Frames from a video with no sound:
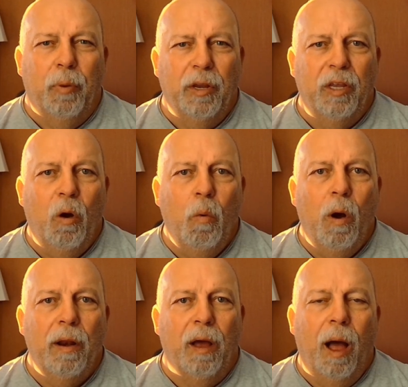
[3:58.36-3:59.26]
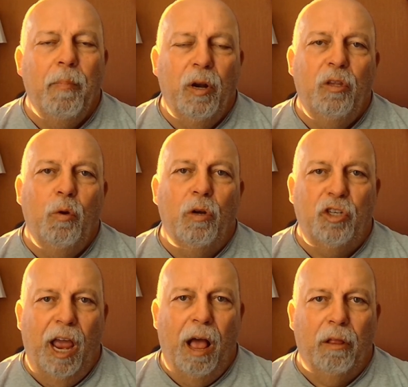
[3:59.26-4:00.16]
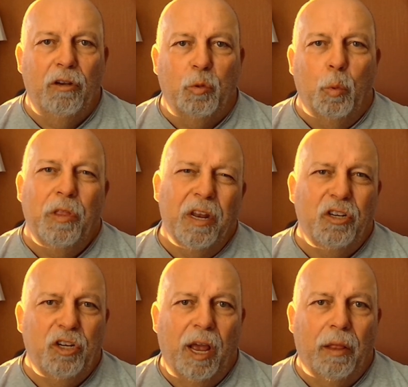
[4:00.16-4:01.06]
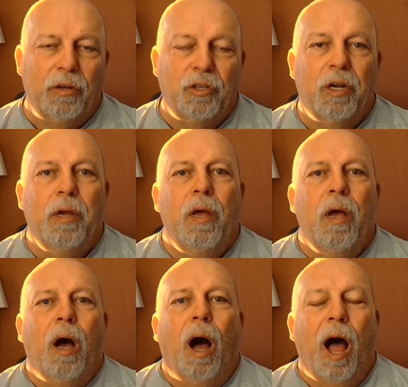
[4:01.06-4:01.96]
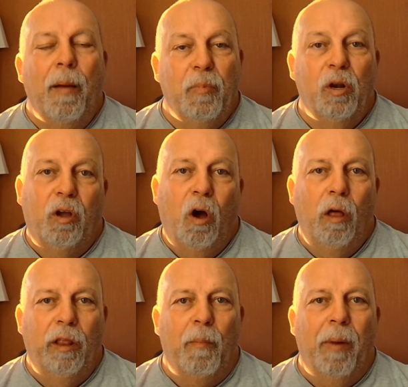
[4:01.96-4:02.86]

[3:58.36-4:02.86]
But you know what? I'm going to do a challenge within a challenge. I'm going to call out